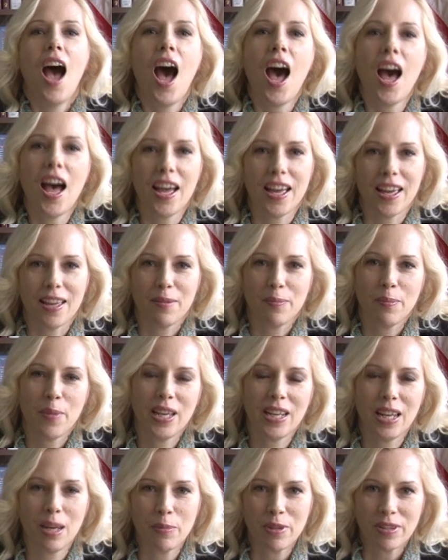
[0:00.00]
Hi,
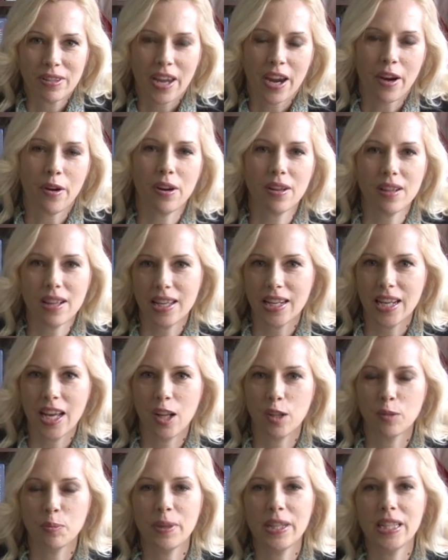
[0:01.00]
my name is Caroline
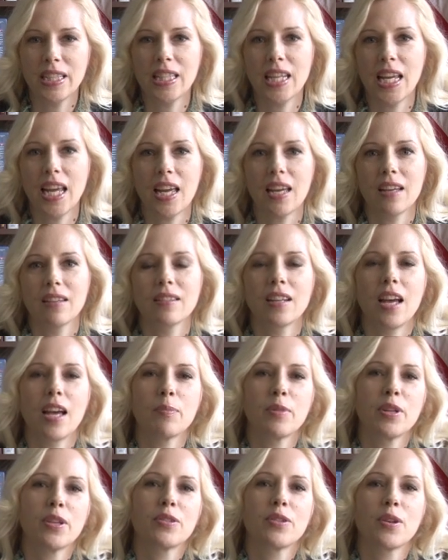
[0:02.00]
Heldman, and
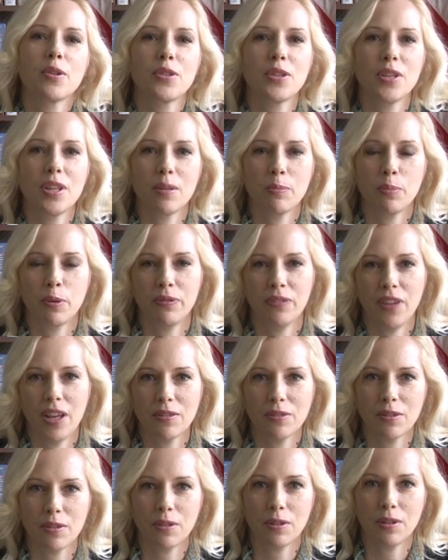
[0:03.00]
I'm an associate
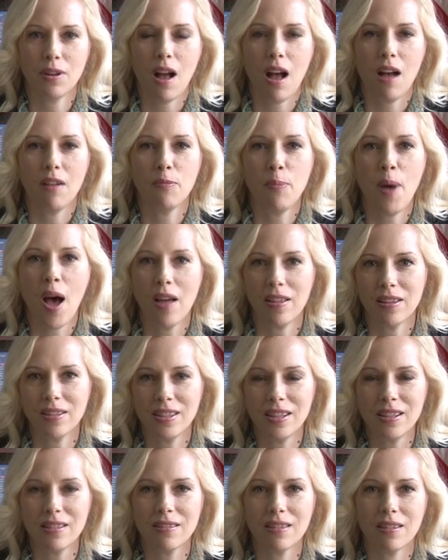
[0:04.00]
professor of
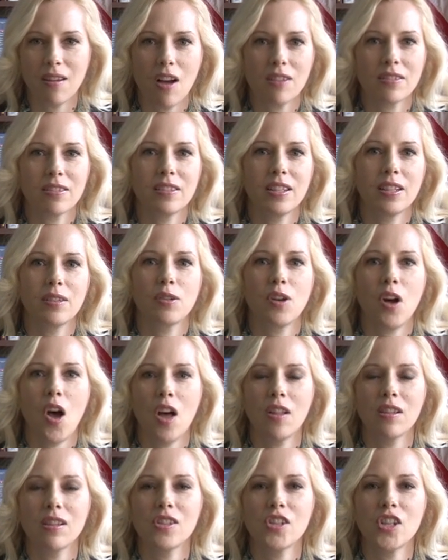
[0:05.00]
politics at Occidental
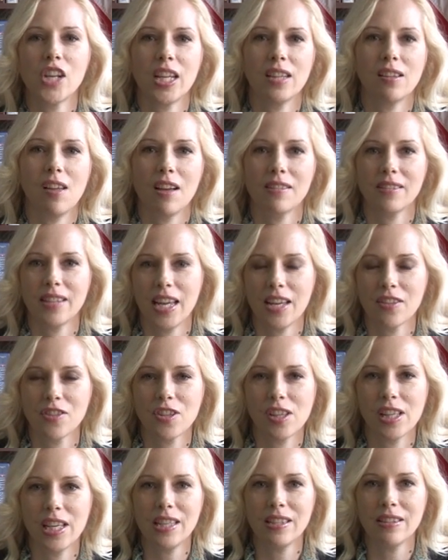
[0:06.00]
College in Los
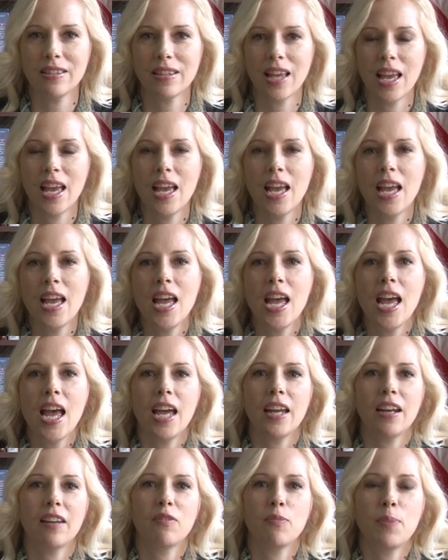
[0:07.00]
Angeles.
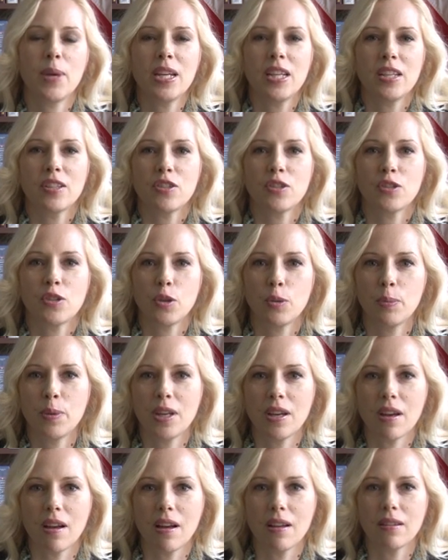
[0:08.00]
And I've been in
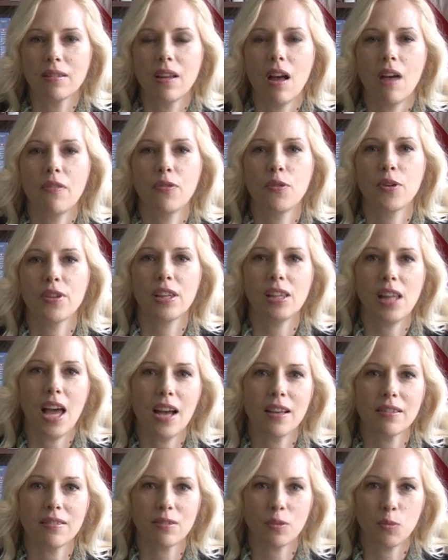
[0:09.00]
Serbia for the
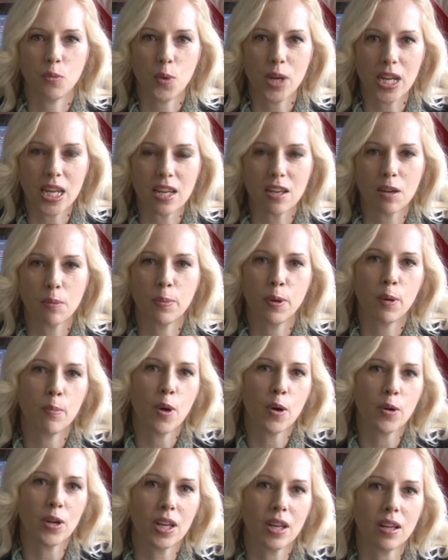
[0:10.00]
last week
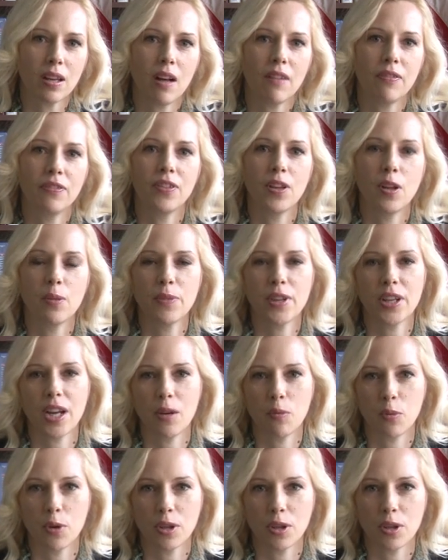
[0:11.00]
promoting a film that I